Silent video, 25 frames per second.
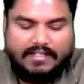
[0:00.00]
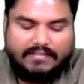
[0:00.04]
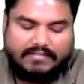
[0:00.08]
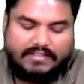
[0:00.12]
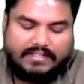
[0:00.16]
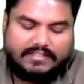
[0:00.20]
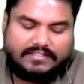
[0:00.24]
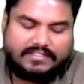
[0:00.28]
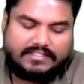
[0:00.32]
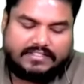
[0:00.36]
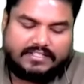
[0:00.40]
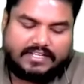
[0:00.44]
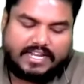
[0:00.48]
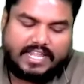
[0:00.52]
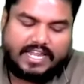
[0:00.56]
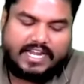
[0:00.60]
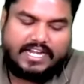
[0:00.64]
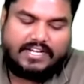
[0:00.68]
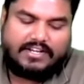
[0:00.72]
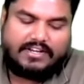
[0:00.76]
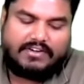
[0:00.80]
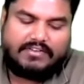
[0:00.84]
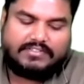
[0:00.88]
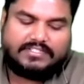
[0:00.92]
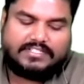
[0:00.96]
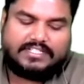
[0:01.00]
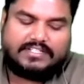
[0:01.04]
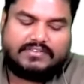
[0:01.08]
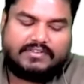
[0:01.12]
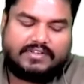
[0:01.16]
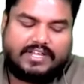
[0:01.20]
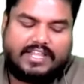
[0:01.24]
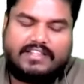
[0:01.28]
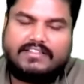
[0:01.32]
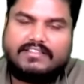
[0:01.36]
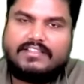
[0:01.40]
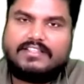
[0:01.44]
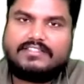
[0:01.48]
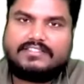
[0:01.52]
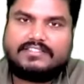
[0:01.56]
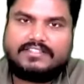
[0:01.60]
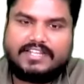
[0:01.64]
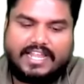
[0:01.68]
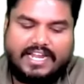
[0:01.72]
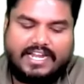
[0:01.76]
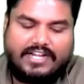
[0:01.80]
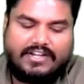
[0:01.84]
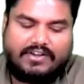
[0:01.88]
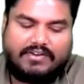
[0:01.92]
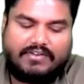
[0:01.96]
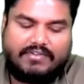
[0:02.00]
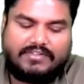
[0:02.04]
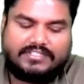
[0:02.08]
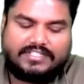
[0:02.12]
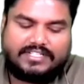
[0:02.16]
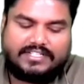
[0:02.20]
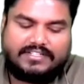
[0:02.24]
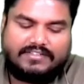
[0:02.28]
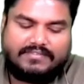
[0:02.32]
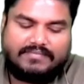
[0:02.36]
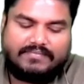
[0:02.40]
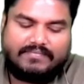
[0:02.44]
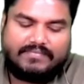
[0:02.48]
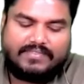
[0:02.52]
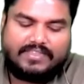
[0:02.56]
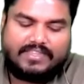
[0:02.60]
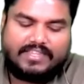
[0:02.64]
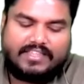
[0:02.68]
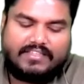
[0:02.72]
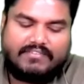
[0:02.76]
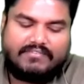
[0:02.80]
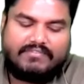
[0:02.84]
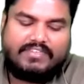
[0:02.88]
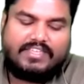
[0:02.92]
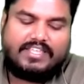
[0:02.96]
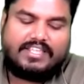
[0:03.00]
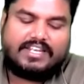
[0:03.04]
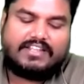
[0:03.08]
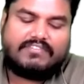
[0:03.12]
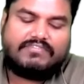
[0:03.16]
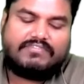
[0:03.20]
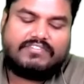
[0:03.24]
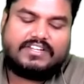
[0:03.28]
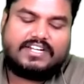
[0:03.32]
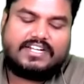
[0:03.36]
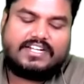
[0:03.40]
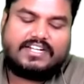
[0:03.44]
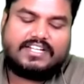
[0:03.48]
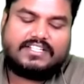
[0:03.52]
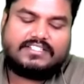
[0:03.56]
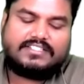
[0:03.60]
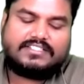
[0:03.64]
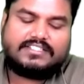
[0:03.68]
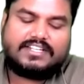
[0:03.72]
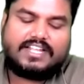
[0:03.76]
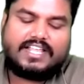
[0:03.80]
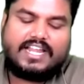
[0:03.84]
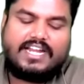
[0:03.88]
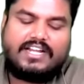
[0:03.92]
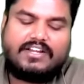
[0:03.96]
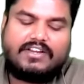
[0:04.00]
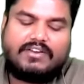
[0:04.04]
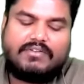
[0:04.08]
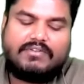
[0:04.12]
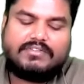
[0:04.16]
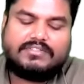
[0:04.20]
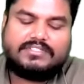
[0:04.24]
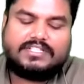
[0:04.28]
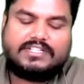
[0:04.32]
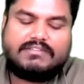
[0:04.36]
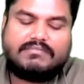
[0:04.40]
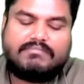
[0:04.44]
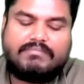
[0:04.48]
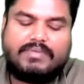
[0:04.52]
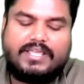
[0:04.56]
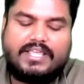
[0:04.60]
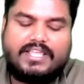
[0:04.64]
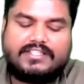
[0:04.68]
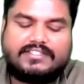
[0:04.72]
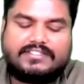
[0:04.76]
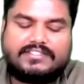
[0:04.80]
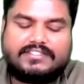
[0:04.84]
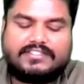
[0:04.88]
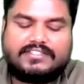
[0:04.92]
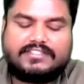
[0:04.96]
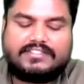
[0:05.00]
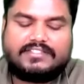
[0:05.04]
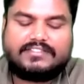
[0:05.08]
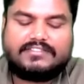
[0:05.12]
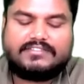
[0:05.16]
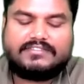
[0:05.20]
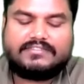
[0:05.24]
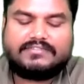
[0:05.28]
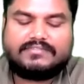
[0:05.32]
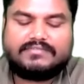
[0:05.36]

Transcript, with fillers: This nitrogen, okay, this nitrogen, we refer it as nitrogen base.